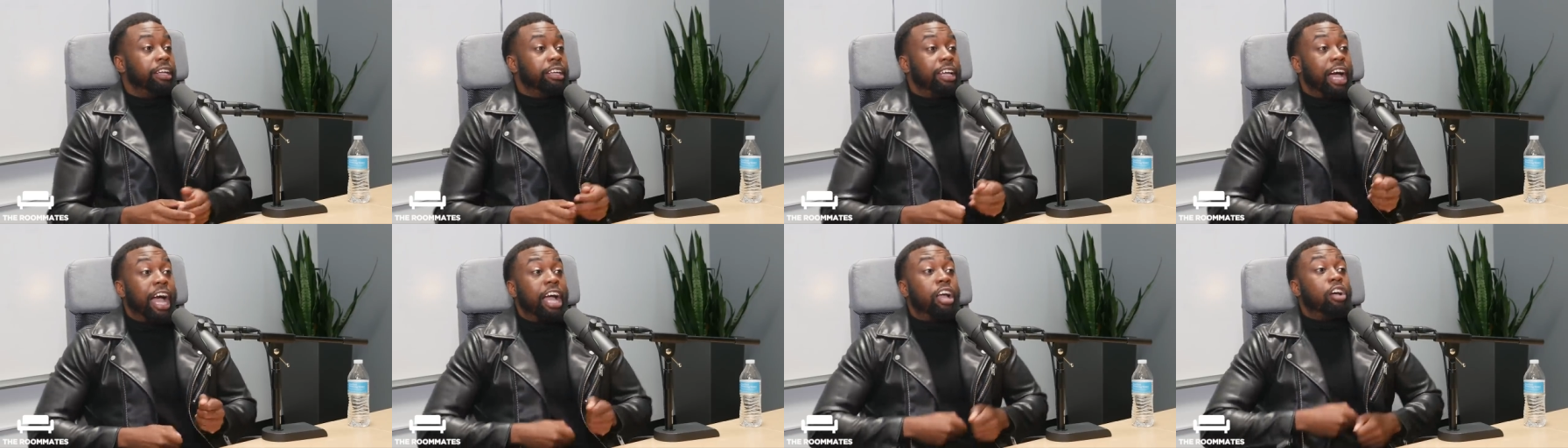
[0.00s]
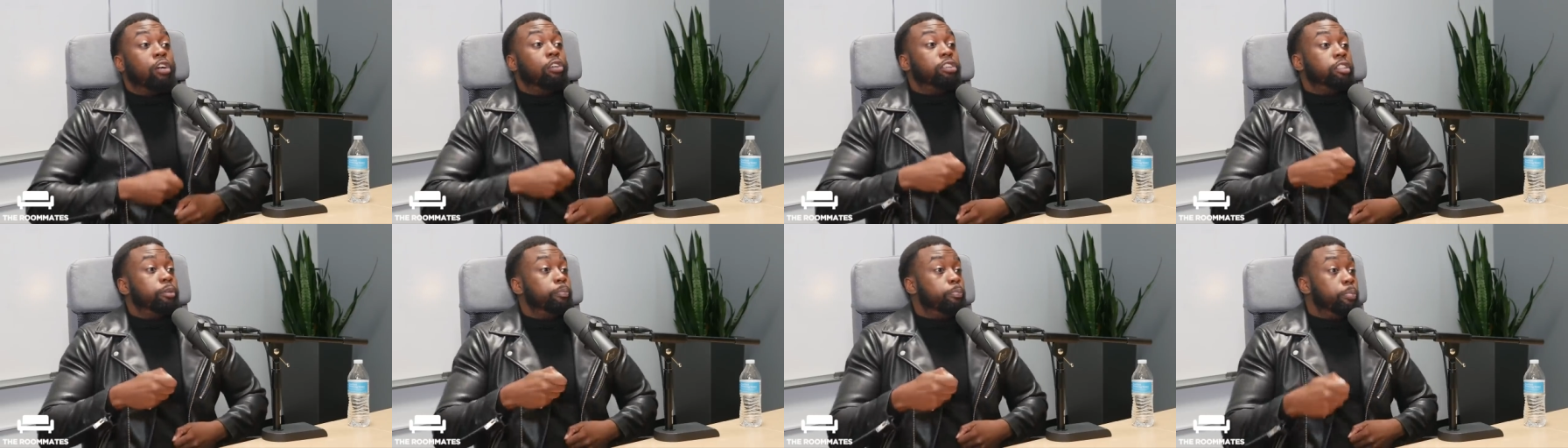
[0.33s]
guy
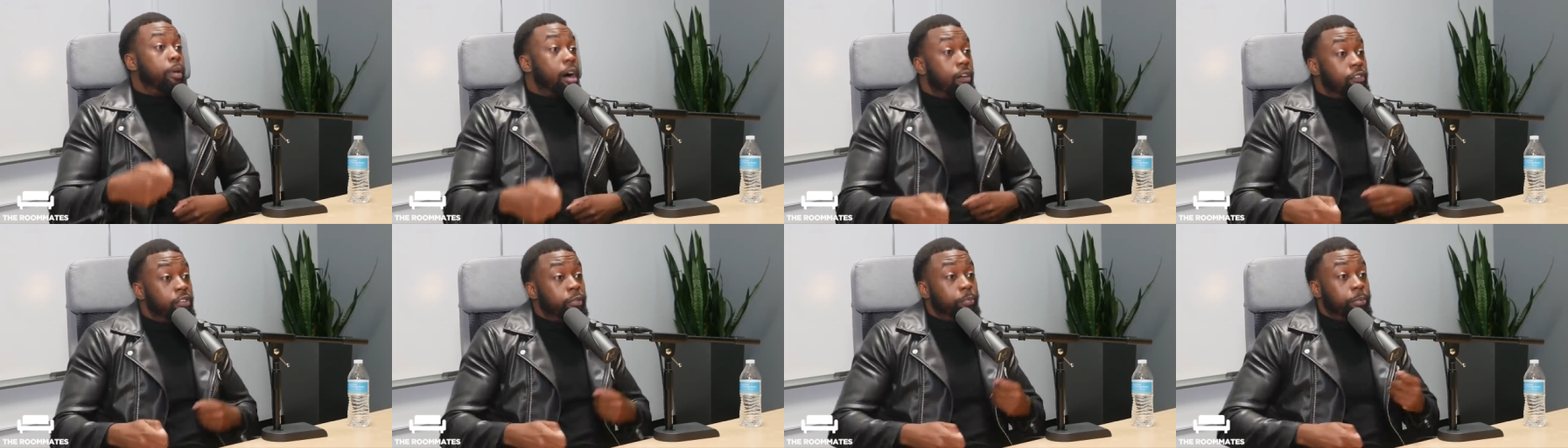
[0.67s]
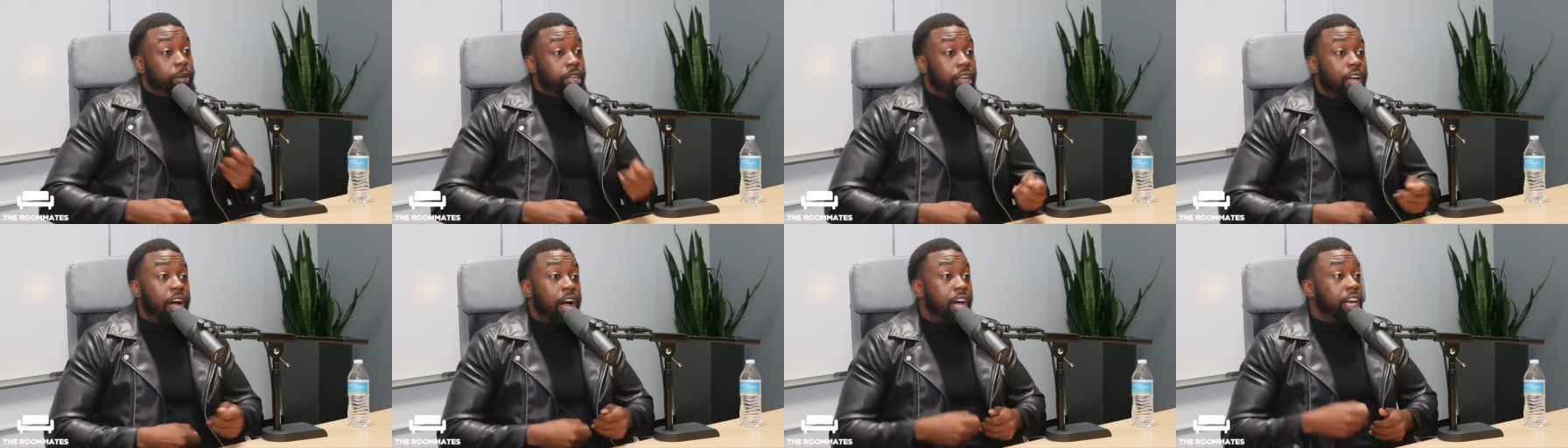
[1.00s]
goes above and
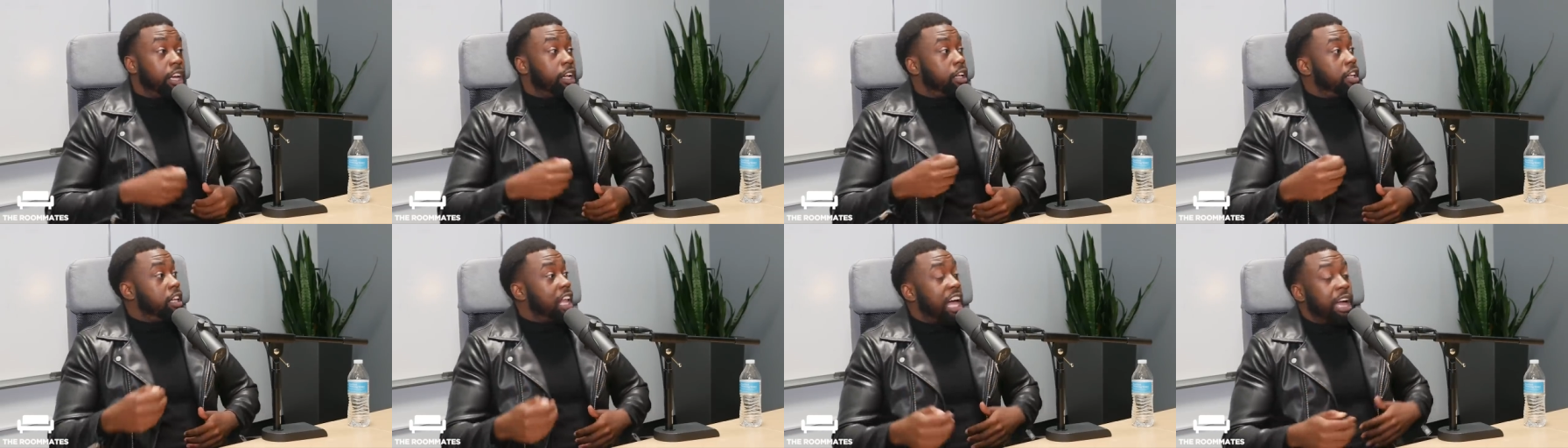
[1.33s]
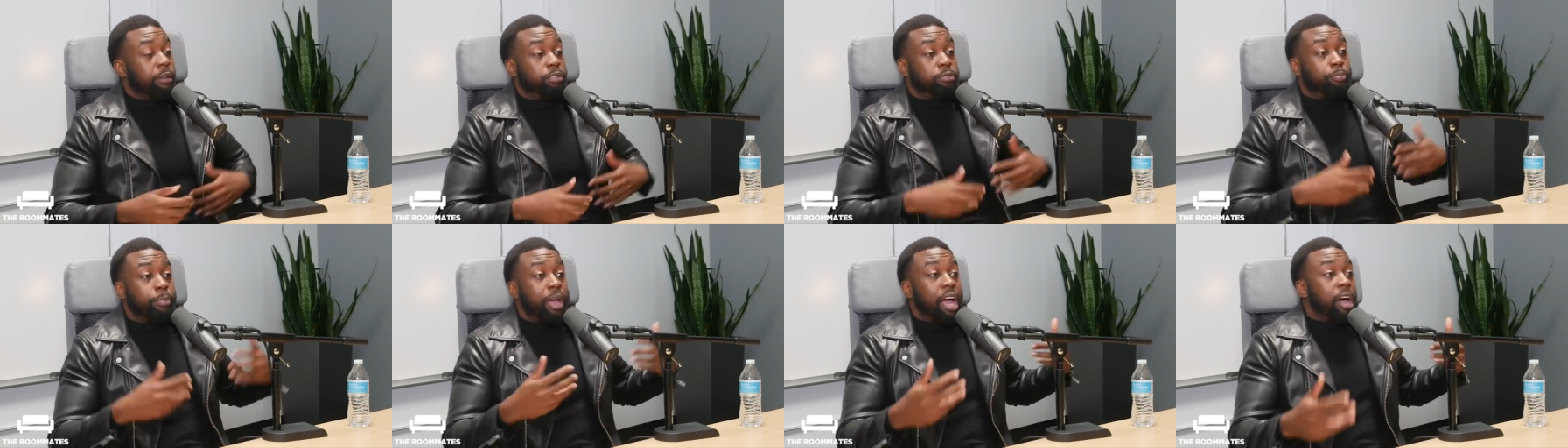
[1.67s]
beyond and
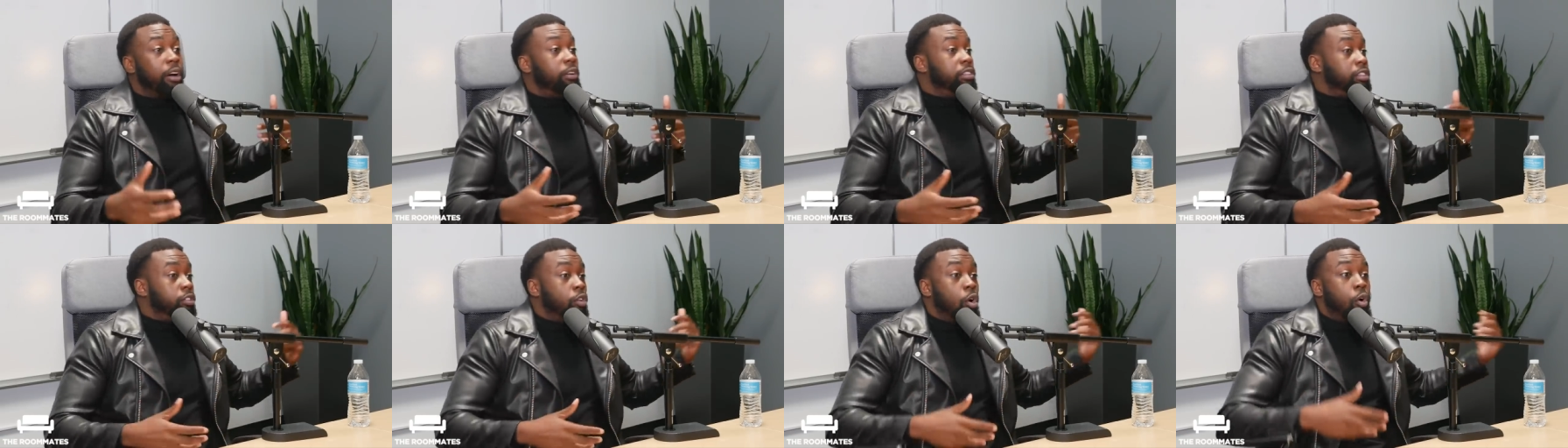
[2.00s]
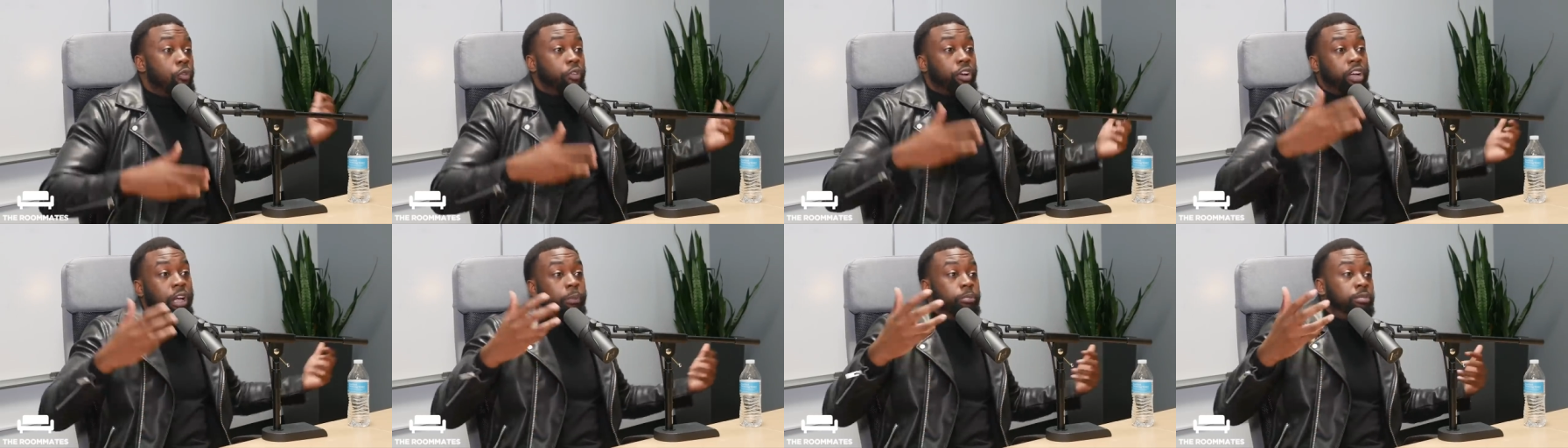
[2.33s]
climbs mountains and
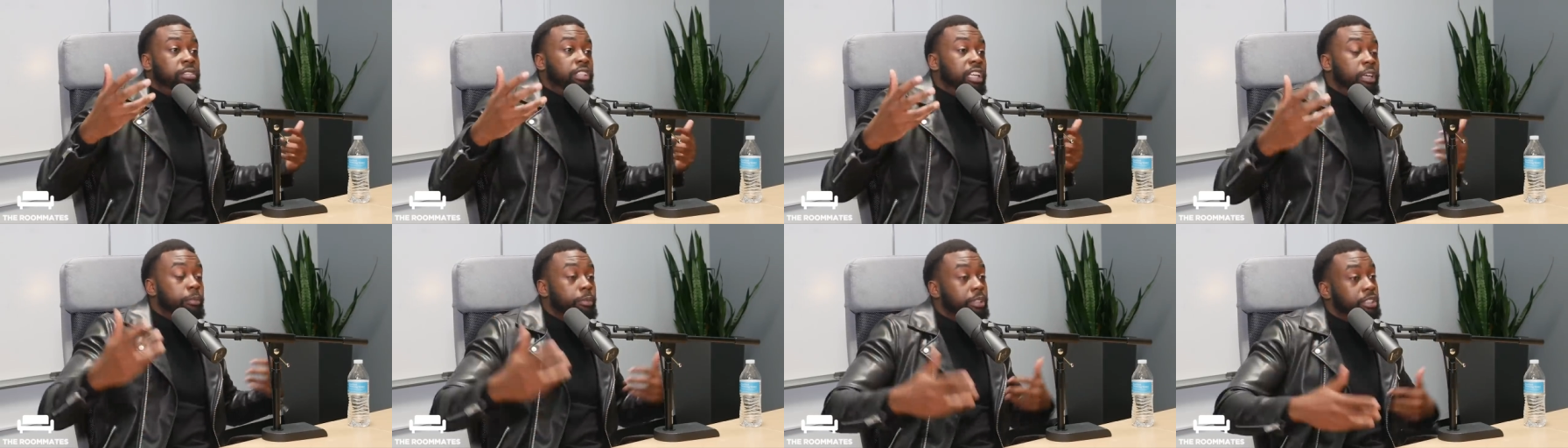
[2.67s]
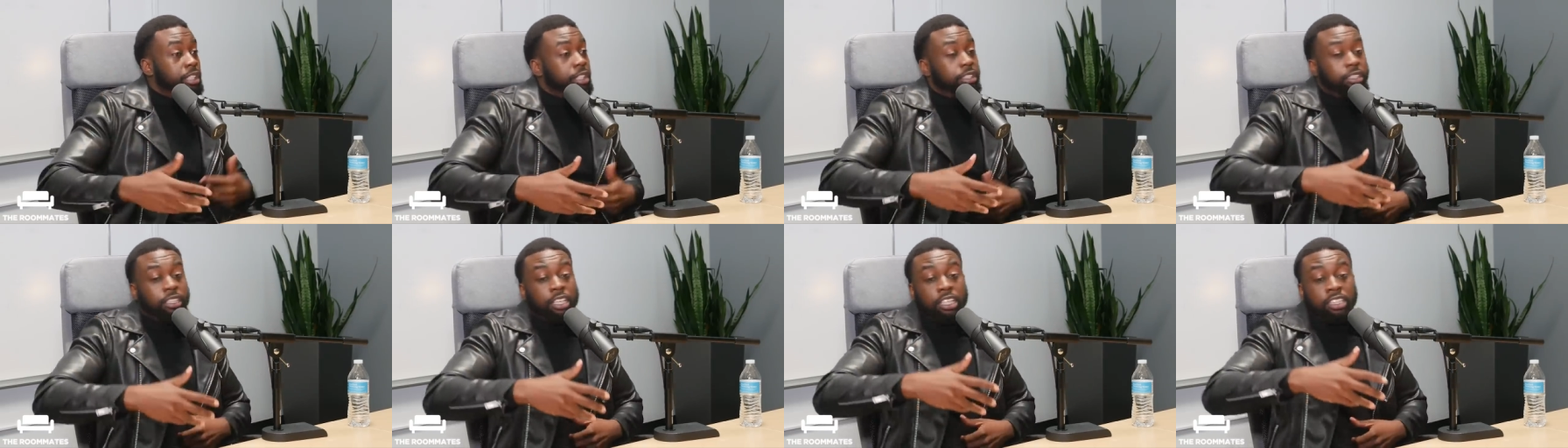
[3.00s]
overcomes
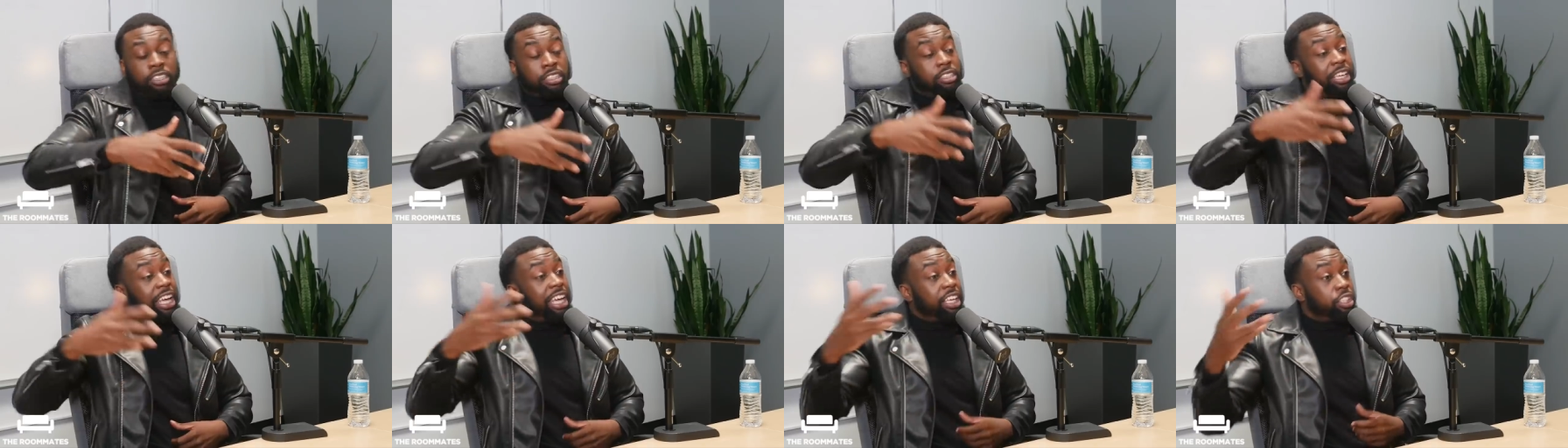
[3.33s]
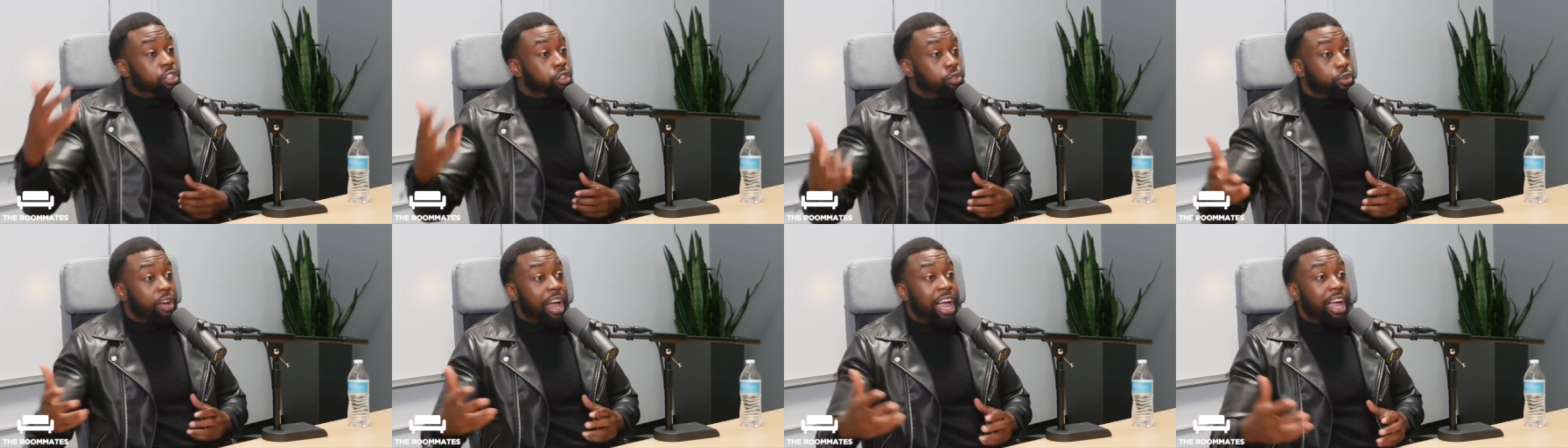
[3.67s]
demons and
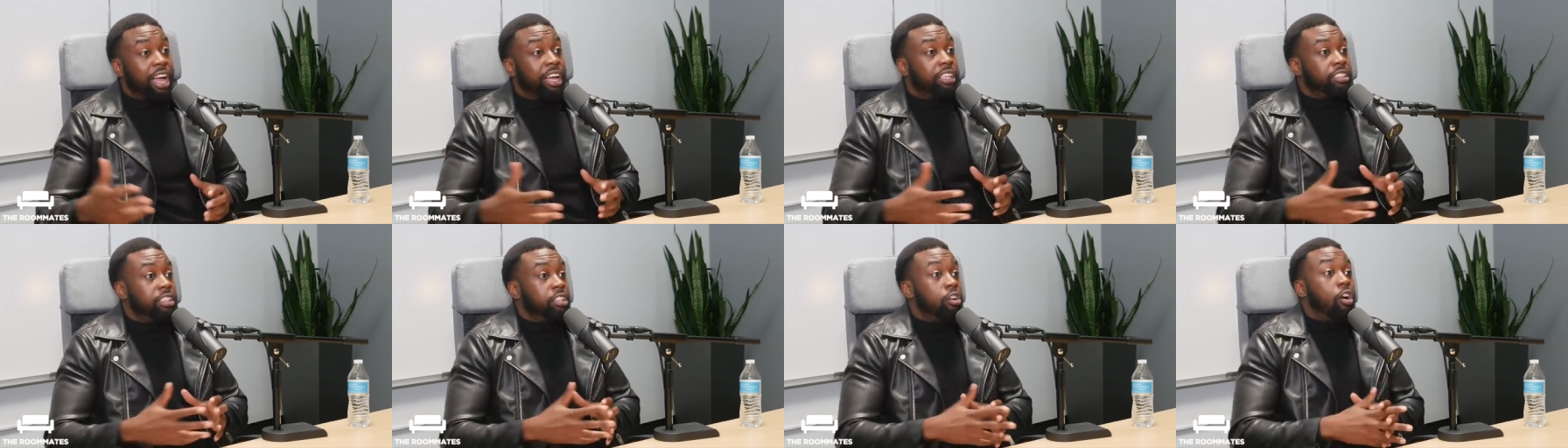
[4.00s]
slays dragons,